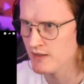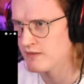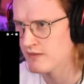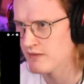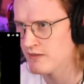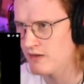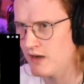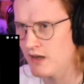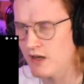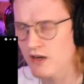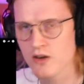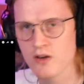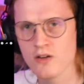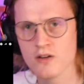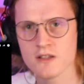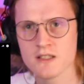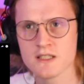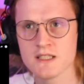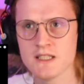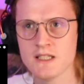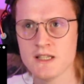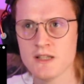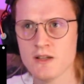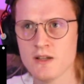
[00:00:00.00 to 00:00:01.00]
I looked
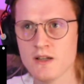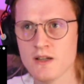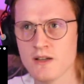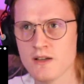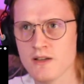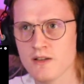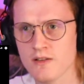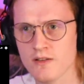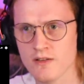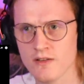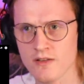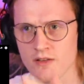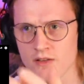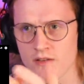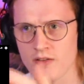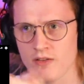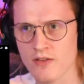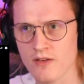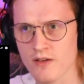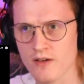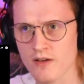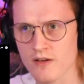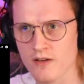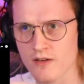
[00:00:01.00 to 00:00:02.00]
in the
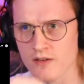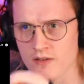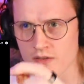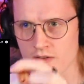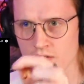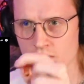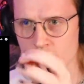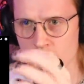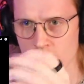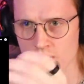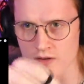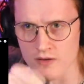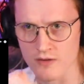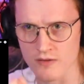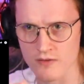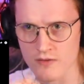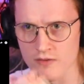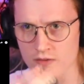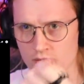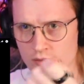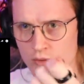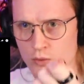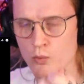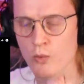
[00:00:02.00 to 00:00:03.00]

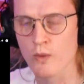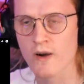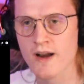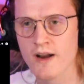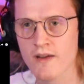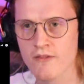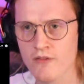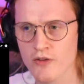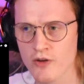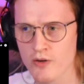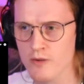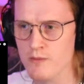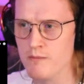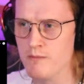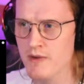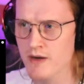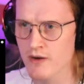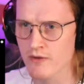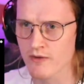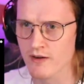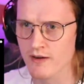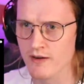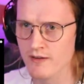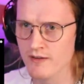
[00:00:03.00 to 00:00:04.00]
rear-view
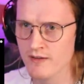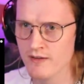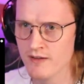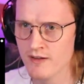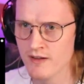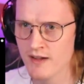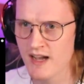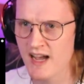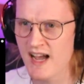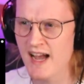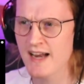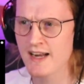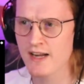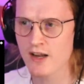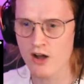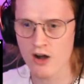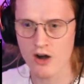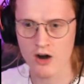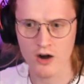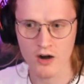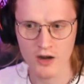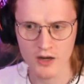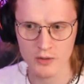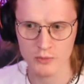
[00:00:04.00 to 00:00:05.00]
mirror, and
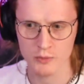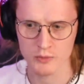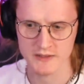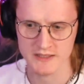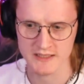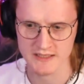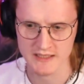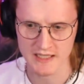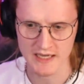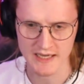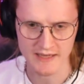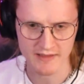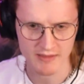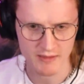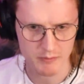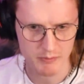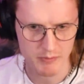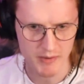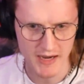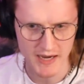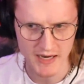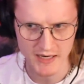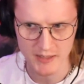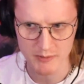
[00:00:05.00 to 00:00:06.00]
I was sat in the
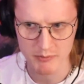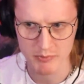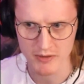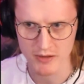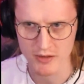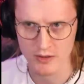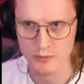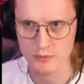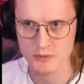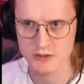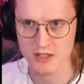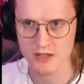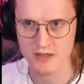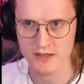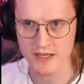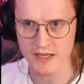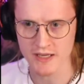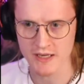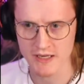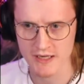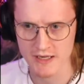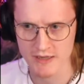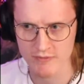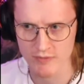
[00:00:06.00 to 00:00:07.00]
back, but I was, like,
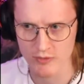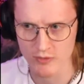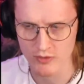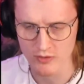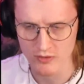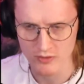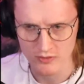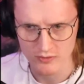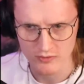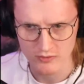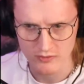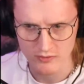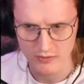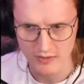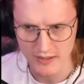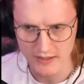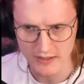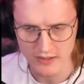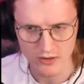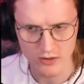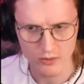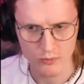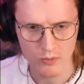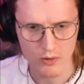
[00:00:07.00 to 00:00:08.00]
evil. And
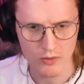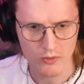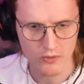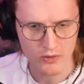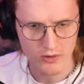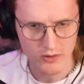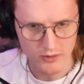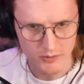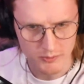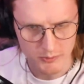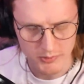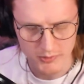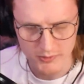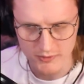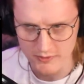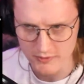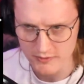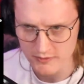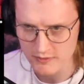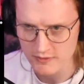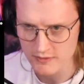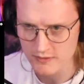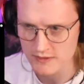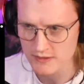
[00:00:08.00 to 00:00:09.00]
then I woke up,
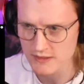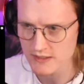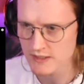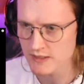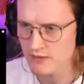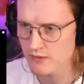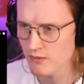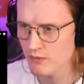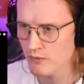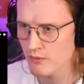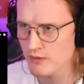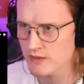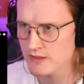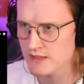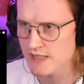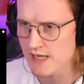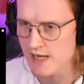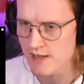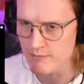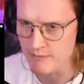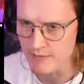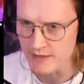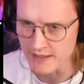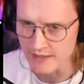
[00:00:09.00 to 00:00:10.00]
thinking, oh, what does
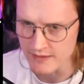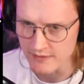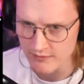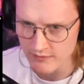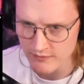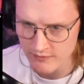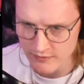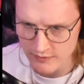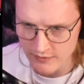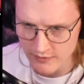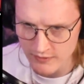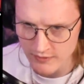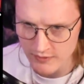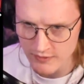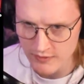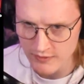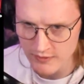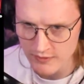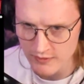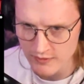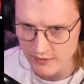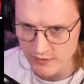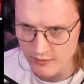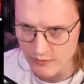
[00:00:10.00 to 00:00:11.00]
that mean?
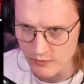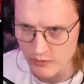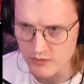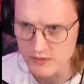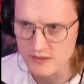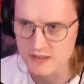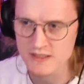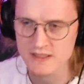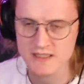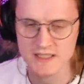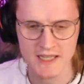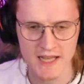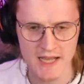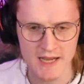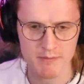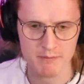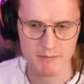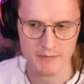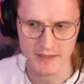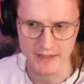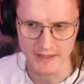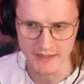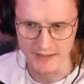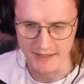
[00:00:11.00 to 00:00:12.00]
What does that
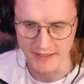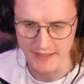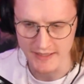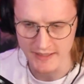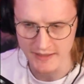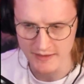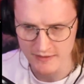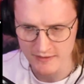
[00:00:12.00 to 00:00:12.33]
mean, eh?